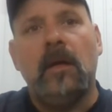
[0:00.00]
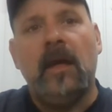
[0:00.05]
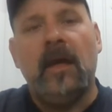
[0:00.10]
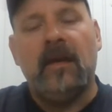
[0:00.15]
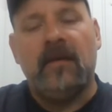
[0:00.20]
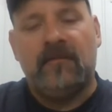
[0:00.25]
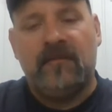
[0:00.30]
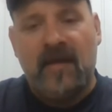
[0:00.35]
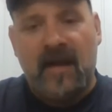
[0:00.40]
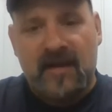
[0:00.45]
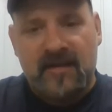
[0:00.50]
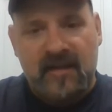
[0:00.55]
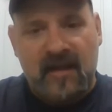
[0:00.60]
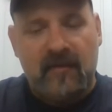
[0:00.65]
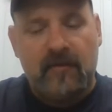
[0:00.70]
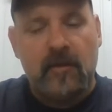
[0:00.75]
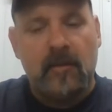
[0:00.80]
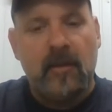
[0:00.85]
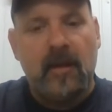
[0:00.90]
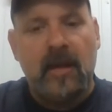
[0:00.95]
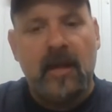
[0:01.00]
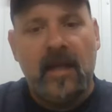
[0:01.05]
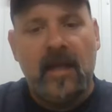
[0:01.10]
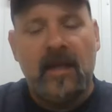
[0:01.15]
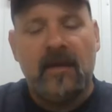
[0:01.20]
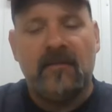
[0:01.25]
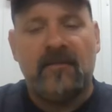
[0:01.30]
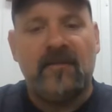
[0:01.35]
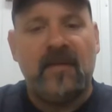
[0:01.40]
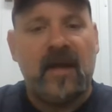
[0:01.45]
It affects everybody.
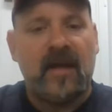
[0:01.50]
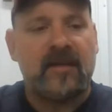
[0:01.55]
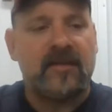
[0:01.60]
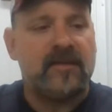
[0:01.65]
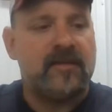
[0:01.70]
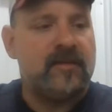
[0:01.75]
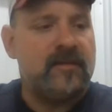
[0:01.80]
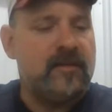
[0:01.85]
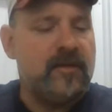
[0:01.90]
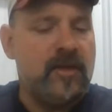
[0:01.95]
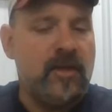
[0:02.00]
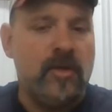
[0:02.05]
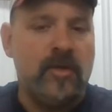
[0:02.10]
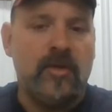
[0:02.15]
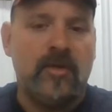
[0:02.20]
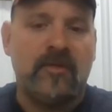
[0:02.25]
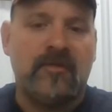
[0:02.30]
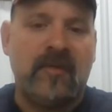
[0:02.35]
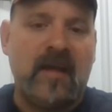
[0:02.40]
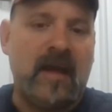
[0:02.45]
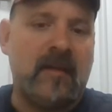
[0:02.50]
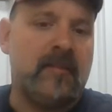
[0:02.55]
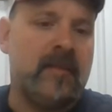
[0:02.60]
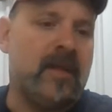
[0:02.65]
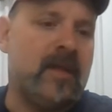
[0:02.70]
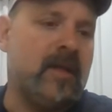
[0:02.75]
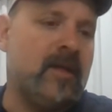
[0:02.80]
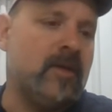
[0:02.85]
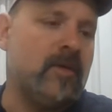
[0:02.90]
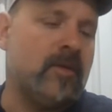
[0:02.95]
It affects you, your
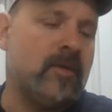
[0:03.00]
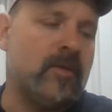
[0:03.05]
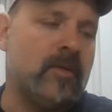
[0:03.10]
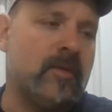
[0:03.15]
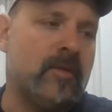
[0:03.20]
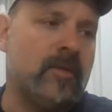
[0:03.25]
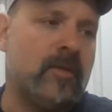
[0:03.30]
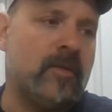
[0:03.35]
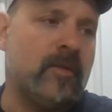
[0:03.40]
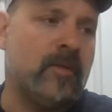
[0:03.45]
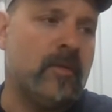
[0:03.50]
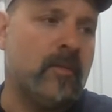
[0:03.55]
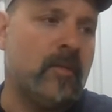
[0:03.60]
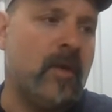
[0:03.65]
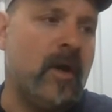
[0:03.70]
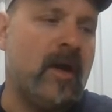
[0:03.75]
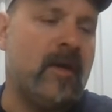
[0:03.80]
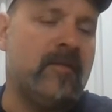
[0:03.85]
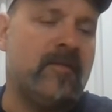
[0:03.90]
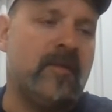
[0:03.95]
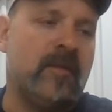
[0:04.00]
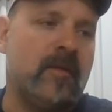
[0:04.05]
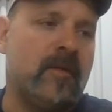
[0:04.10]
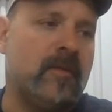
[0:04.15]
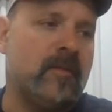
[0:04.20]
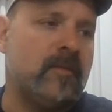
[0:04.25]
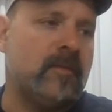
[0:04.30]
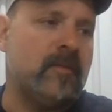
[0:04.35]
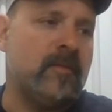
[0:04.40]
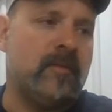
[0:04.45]
family, your wife,
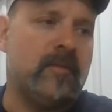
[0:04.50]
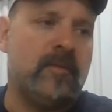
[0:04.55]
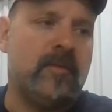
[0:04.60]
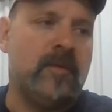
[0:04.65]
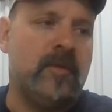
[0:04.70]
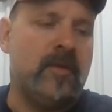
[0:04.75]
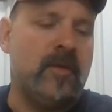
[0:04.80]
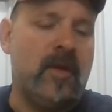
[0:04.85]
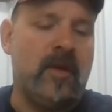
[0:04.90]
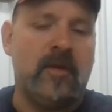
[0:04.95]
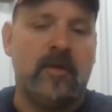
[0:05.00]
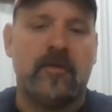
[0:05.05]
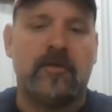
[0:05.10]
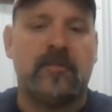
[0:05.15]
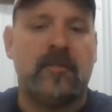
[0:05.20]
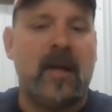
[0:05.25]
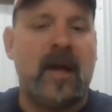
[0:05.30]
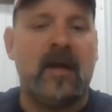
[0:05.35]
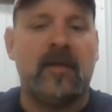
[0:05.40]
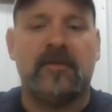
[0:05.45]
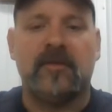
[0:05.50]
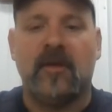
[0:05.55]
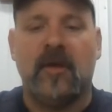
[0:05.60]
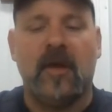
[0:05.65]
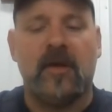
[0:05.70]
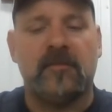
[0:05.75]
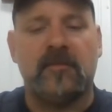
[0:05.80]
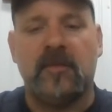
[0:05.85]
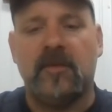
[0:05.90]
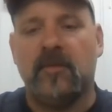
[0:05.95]
your spouse, your
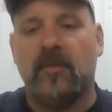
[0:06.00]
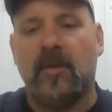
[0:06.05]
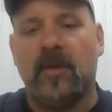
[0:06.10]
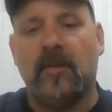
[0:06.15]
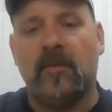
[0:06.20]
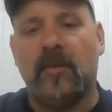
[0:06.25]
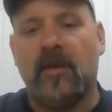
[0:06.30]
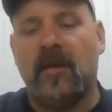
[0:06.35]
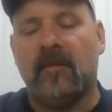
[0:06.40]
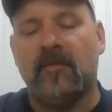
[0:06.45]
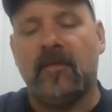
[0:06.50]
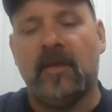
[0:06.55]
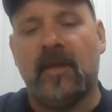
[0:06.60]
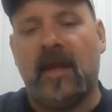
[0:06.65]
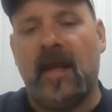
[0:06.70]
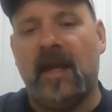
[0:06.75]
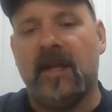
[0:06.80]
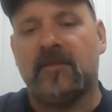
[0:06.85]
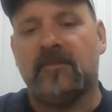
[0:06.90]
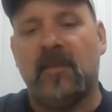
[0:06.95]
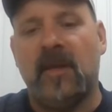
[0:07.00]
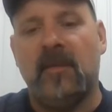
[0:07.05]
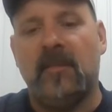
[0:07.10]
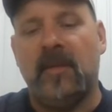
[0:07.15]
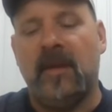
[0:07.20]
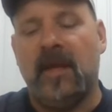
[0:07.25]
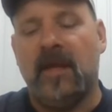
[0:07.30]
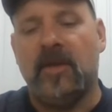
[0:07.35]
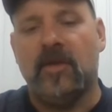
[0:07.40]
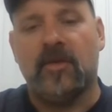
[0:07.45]
husband, whatever the case may
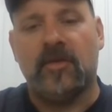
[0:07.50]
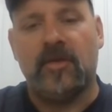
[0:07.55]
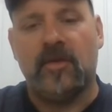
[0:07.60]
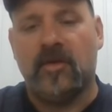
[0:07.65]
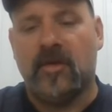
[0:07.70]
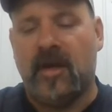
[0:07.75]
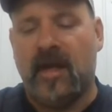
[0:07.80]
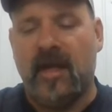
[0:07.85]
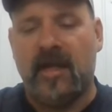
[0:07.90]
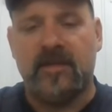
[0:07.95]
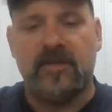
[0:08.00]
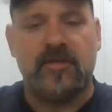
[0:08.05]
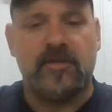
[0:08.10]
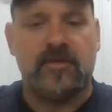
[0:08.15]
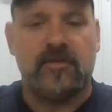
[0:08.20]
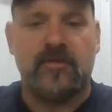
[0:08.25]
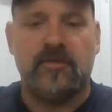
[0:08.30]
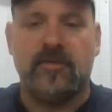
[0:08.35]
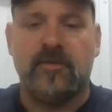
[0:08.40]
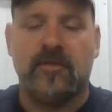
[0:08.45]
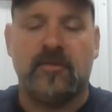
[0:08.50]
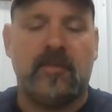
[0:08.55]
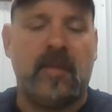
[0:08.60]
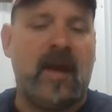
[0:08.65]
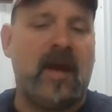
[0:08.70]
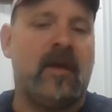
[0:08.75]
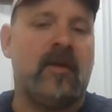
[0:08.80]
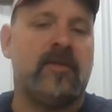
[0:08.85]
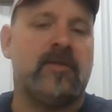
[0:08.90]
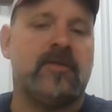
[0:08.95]
be, your kids, your
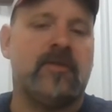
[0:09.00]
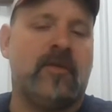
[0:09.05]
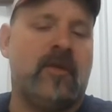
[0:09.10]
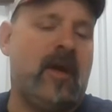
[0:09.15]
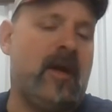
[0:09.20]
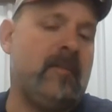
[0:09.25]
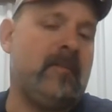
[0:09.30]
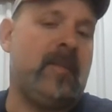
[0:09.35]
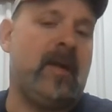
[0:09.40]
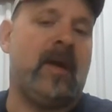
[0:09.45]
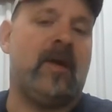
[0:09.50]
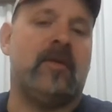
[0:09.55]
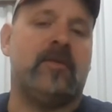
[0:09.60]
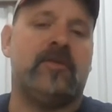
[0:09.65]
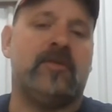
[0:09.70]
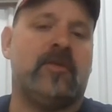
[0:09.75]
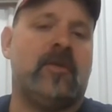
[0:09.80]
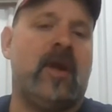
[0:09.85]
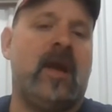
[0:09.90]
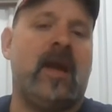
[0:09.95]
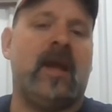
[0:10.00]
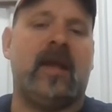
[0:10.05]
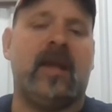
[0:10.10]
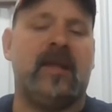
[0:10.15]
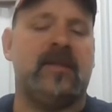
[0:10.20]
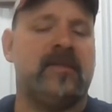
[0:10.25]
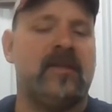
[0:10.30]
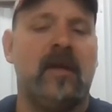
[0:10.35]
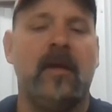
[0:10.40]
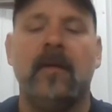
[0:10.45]
parents, your grandparents, your
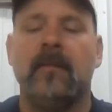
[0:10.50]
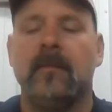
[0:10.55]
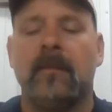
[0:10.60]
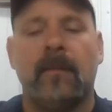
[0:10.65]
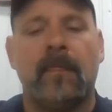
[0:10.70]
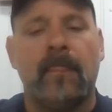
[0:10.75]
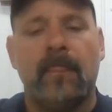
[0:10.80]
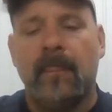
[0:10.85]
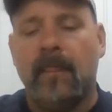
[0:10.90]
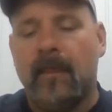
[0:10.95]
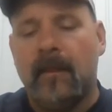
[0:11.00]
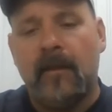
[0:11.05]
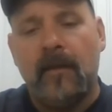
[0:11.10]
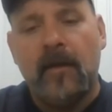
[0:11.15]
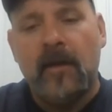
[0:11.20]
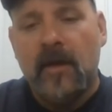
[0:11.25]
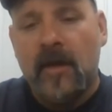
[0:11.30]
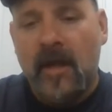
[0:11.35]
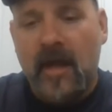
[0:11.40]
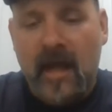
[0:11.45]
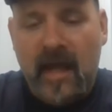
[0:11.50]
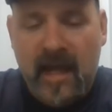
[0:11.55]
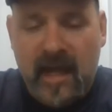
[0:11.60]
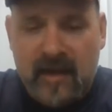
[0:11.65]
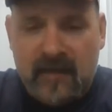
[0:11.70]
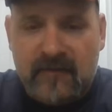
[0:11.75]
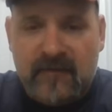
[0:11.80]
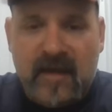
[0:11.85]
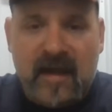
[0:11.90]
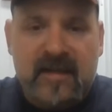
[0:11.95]
grandkids.
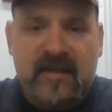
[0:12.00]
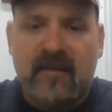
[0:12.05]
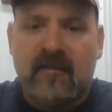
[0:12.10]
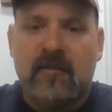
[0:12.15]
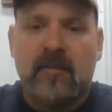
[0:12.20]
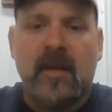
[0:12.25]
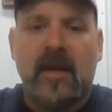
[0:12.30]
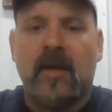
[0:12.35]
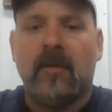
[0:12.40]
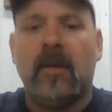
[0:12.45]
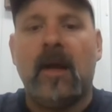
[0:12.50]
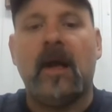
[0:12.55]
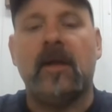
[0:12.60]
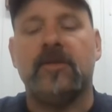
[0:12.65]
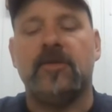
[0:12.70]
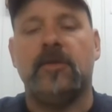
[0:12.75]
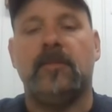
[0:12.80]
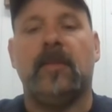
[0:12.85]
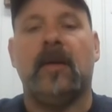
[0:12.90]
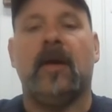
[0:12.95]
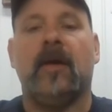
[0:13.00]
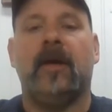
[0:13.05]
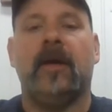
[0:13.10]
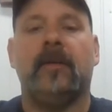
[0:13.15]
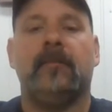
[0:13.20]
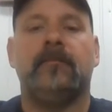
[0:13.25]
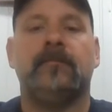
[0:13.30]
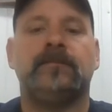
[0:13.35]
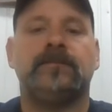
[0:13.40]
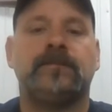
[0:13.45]
It affects everybody around you, period.